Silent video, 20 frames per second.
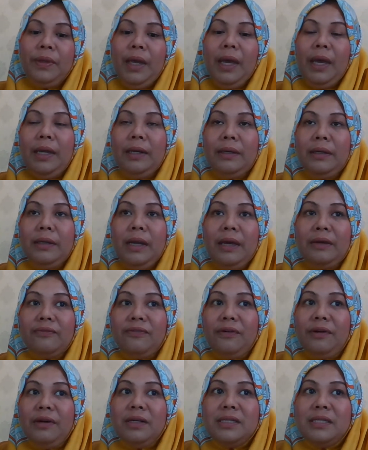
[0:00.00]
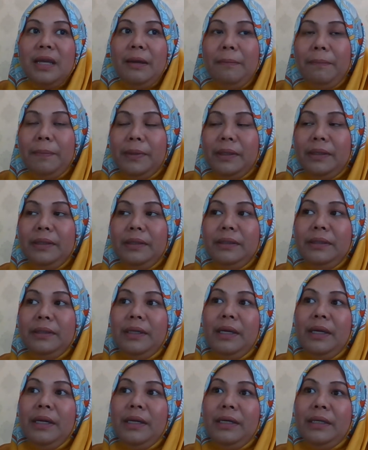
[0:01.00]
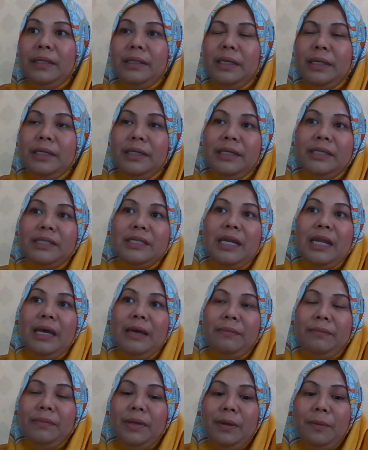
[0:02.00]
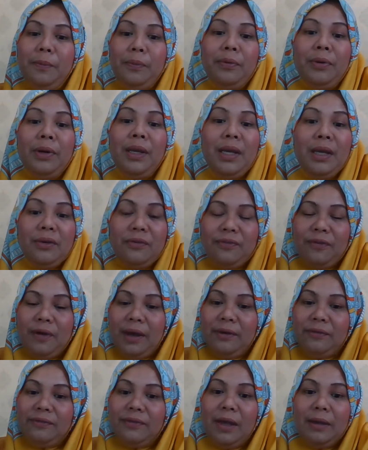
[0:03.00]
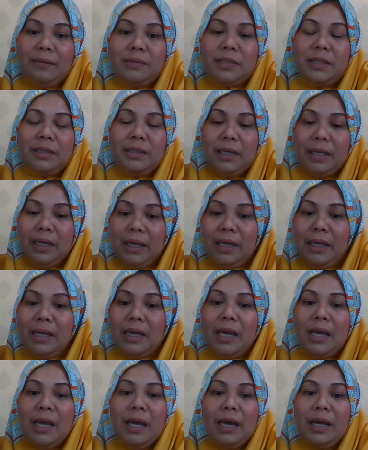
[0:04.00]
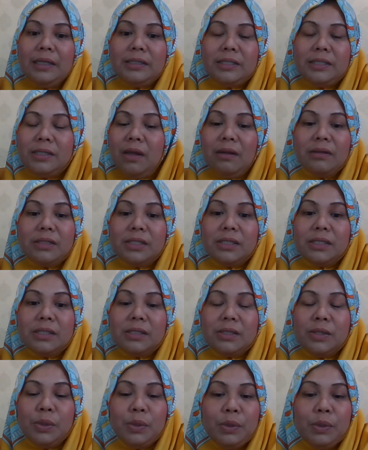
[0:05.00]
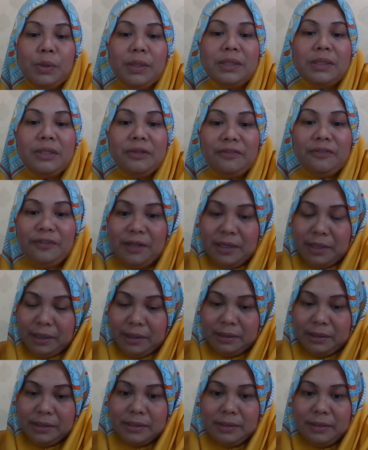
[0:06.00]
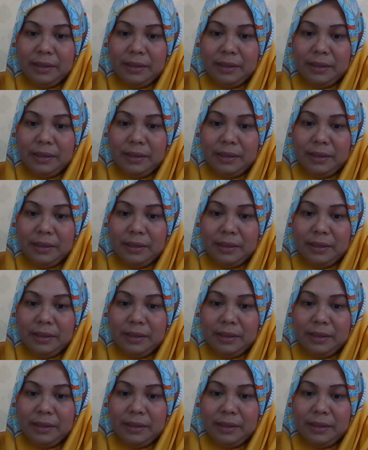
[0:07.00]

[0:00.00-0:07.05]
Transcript: And like for example, yeah, in Islam, yeah, praying 5 times a day is not too difficult.